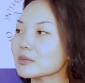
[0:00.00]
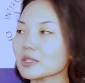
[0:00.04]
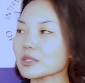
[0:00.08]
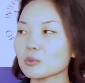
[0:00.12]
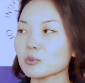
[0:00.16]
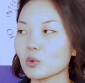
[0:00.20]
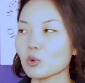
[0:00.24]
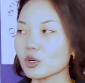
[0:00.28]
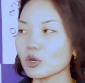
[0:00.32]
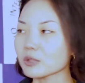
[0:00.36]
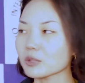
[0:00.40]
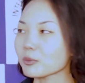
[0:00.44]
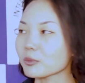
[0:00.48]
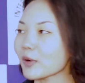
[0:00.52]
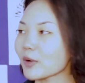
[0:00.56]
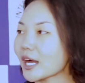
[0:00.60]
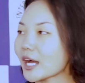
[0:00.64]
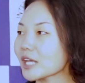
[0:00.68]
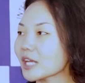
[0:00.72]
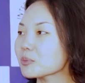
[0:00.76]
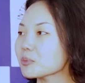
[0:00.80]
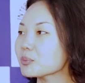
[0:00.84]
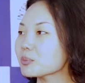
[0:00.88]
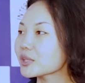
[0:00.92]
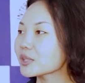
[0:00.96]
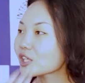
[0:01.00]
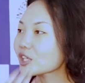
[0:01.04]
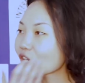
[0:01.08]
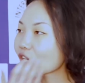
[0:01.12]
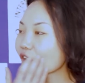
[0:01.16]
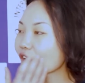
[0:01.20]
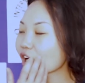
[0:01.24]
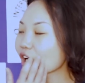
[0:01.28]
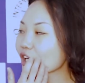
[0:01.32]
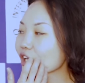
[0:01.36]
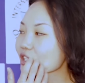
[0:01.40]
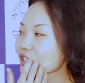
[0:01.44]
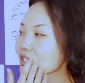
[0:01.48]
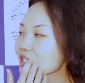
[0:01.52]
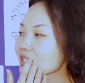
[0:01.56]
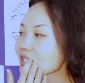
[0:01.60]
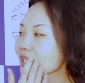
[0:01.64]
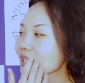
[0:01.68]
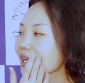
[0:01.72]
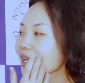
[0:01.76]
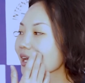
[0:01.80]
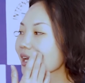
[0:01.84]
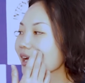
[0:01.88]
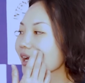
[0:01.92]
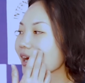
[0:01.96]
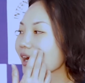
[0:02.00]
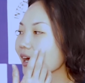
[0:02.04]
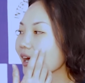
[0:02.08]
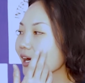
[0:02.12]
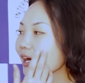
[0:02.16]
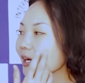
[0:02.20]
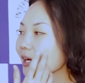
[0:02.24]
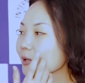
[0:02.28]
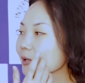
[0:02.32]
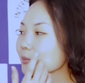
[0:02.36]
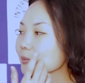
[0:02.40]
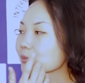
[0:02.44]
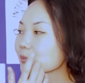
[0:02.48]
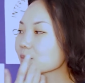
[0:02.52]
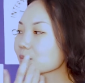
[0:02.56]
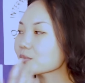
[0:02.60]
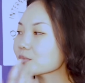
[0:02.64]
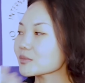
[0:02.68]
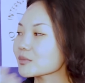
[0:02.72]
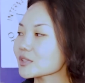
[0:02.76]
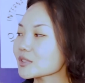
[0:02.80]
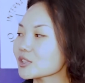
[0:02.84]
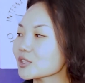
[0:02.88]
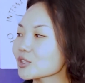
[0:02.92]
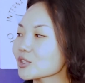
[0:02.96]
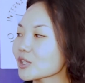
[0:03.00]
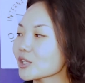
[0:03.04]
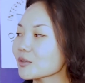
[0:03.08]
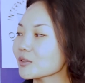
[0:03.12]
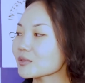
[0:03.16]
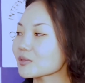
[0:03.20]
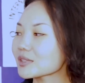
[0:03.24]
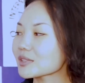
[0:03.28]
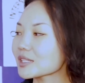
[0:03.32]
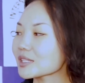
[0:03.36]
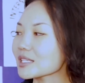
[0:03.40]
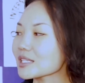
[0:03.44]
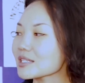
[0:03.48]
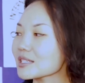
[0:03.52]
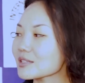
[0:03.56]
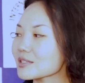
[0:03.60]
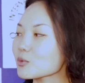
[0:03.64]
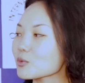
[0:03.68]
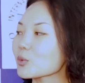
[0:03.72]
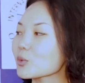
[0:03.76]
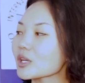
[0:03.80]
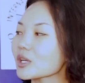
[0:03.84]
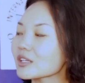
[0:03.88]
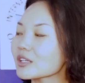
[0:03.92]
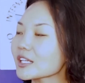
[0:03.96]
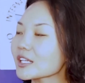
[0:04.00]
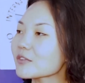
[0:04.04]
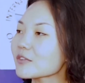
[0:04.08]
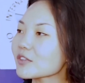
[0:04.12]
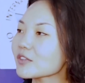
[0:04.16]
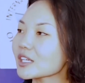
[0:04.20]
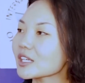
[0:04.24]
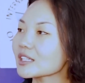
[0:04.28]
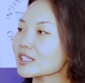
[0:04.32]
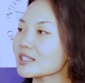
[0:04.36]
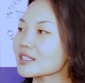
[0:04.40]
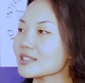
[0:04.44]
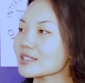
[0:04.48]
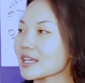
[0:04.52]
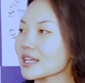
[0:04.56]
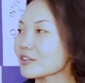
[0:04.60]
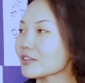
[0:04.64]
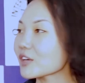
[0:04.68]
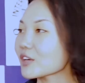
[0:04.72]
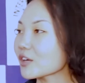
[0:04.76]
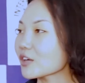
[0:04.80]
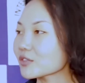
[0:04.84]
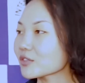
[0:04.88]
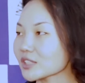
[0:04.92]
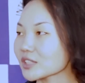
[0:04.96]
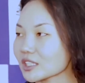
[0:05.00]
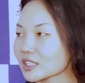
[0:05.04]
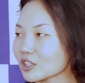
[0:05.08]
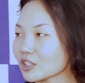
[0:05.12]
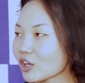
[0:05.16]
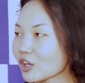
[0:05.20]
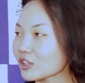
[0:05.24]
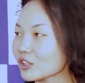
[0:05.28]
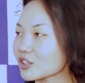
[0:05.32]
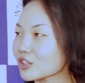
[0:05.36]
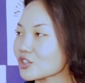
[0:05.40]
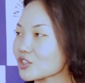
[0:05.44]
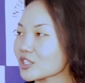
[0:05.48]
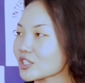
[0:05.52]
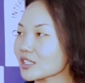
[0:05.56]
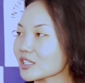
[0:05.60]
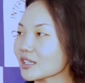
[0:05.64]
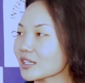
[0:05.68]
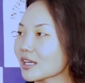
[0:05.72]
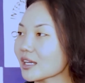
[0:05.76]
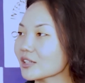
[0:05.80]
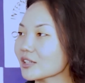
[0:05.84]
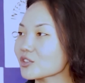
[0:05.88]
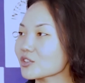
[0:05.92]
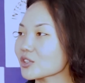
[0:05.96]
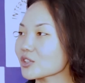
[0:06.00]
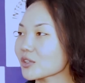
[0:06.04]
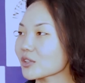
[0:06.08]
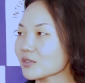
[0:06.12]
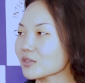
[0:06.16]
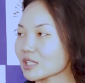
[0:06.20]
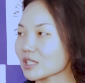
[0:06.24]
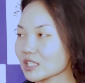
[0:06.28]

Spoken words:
worldwide, because we're living in this era of technology, and the